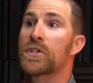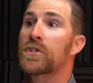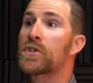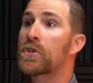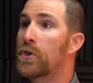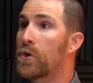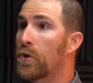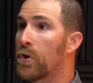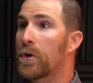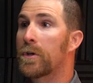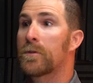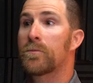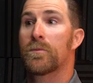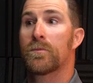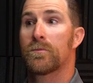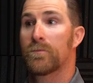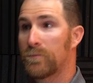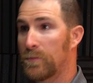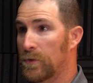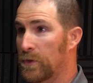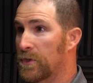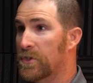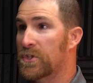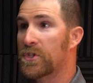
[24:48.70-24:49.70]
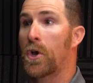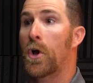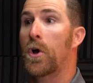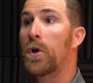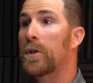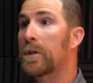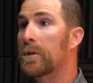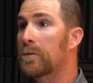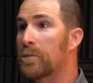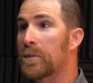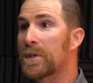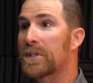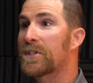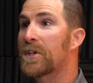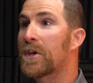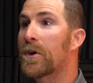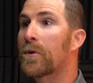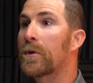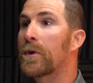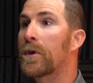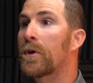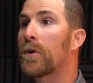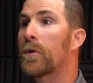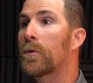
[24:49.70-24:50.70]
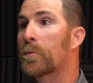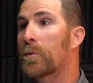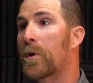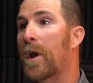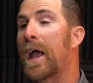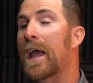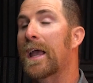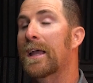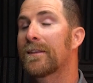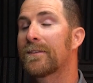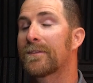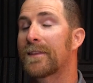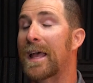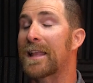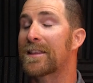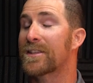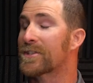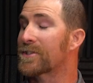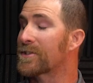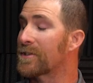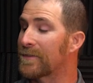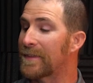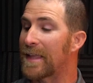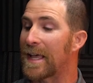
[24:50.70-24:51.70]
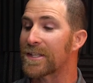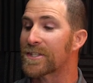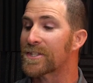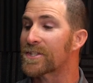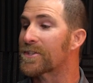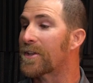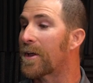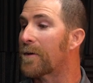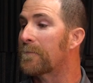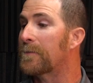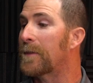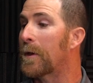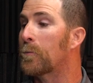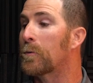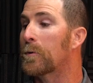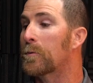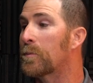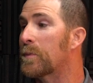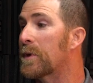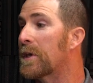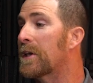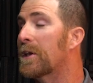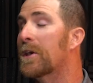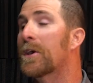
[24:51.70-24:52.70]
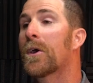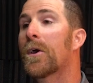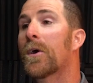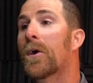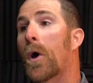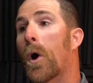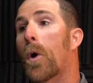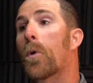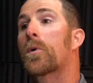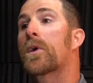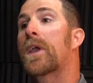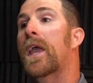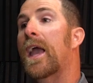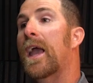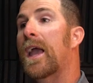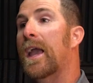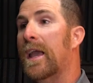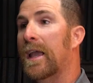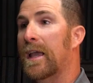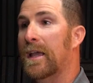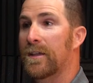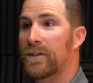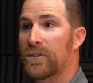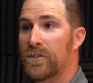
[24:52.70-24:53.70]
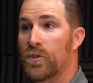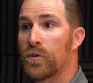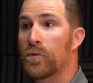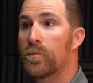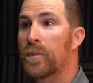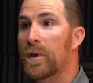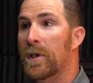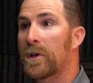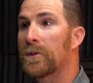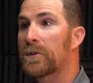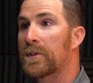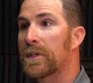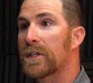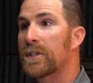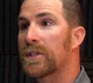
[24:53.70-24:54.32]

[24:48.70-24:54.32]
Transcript: is good solid material, right? That's stuff that would be okay to build